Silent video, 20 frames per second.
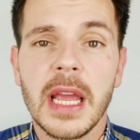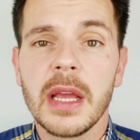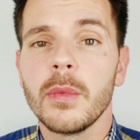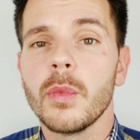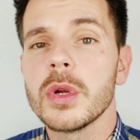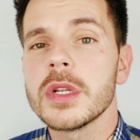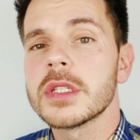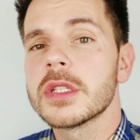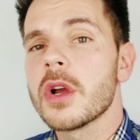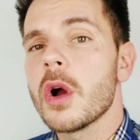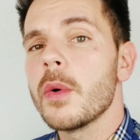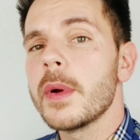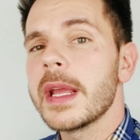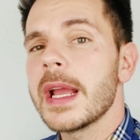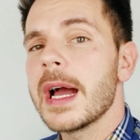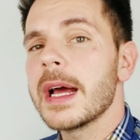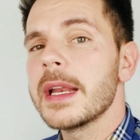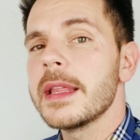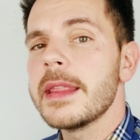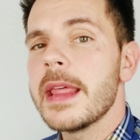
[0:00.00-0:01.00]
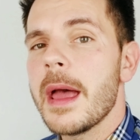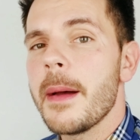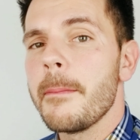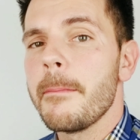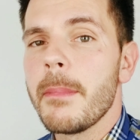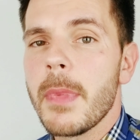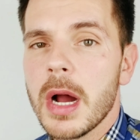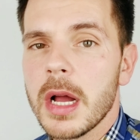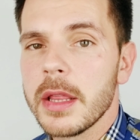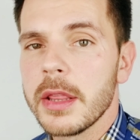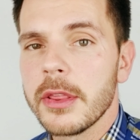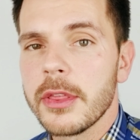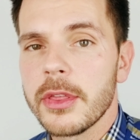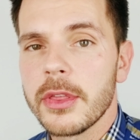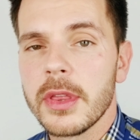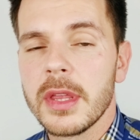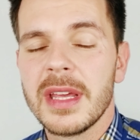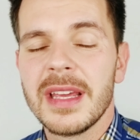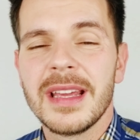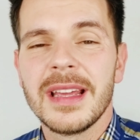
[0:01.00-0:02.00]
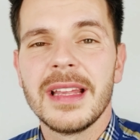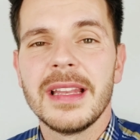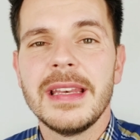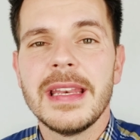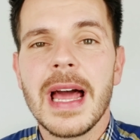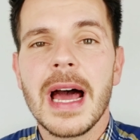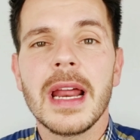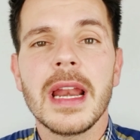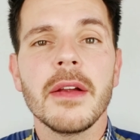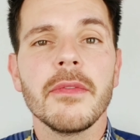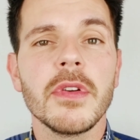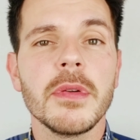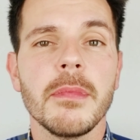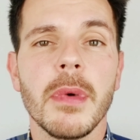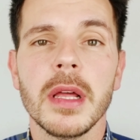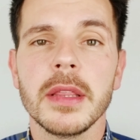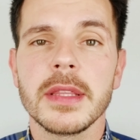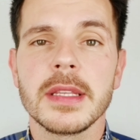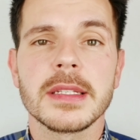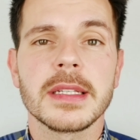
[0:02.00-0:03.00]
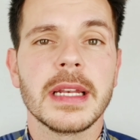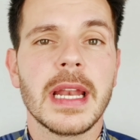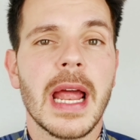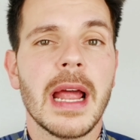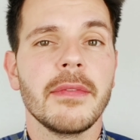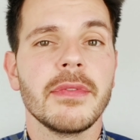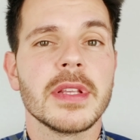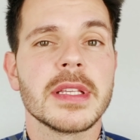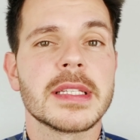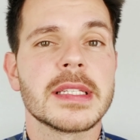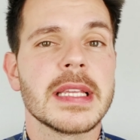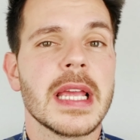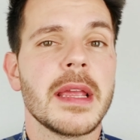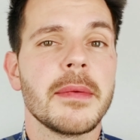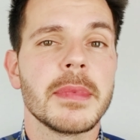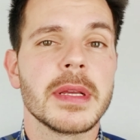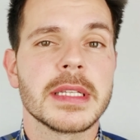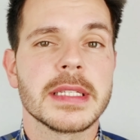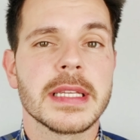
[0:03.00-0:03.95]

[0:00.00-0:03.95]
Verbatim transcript: and what's going on in that month. Not every month is gonna have the same